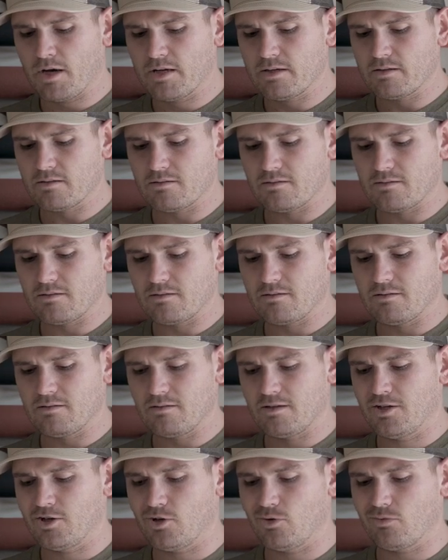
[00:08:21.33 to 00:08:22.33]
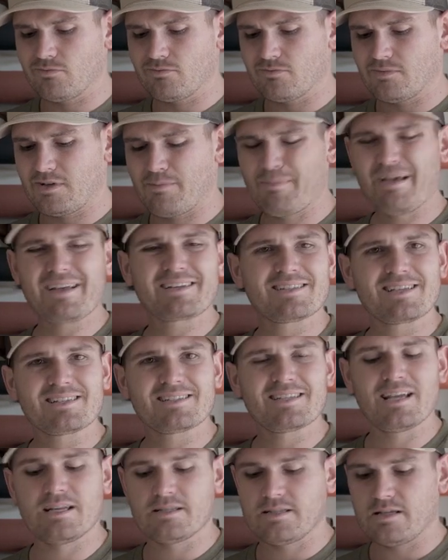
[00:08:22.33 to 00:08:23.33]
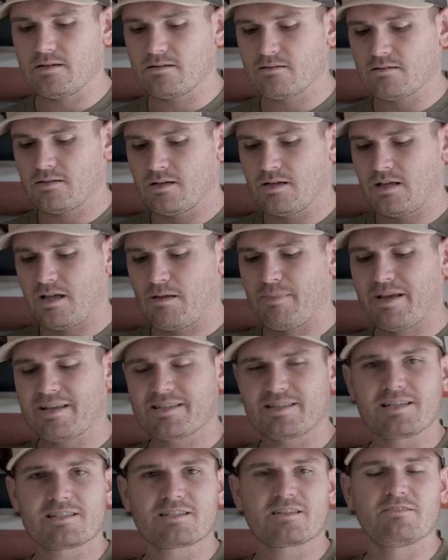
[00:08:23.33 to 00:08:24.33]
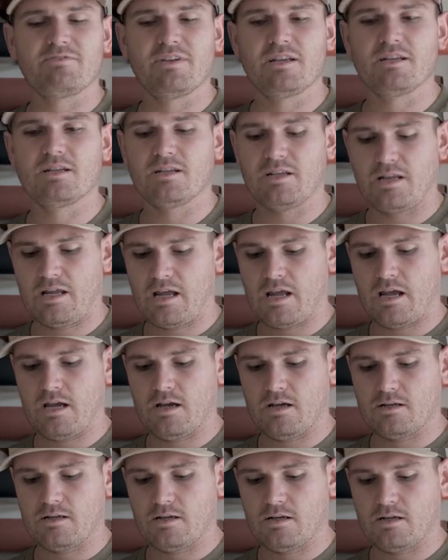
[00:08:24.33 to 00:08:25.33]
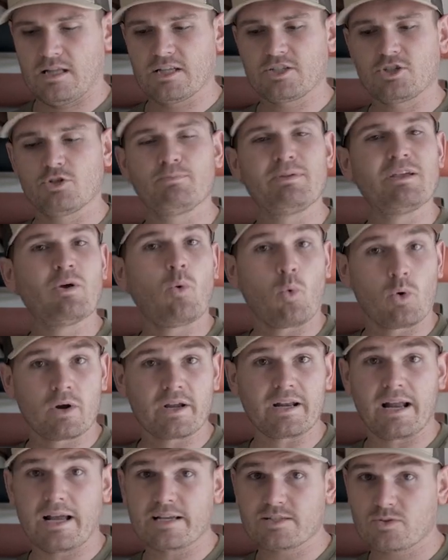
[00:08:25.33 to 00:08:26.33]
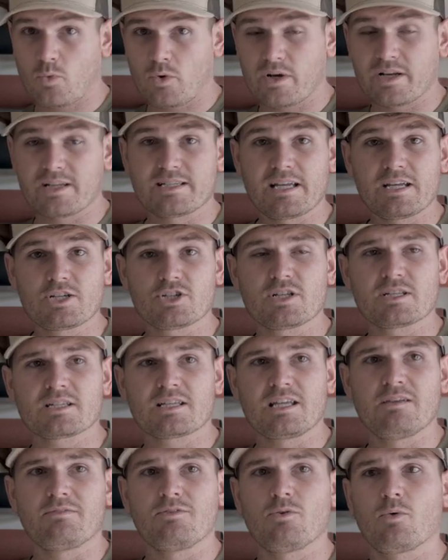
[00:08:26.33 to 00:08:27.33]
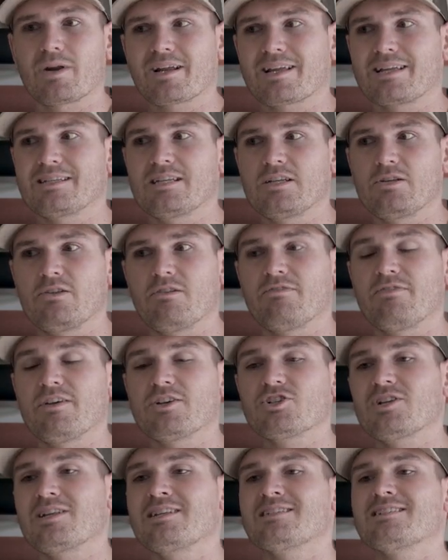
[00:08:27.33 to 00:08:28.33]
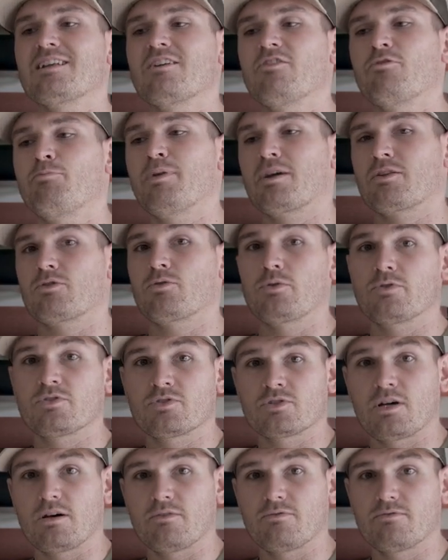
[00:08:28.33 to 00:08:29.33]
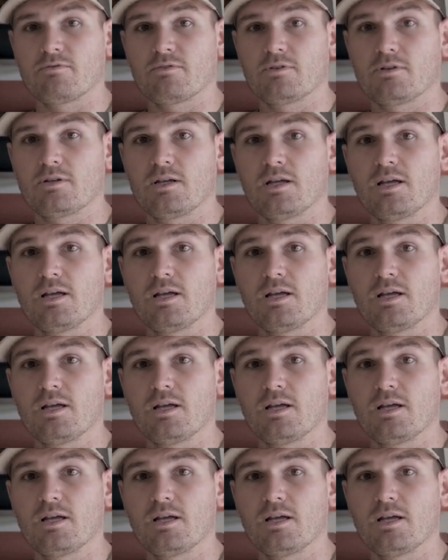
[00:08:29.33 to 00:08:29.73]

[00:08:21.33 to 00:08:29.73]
But, you know, it makes things easy, it makes things convenient, and it lets you be organized. Organization is key if you want to continue to fish instead of pick through your stuff.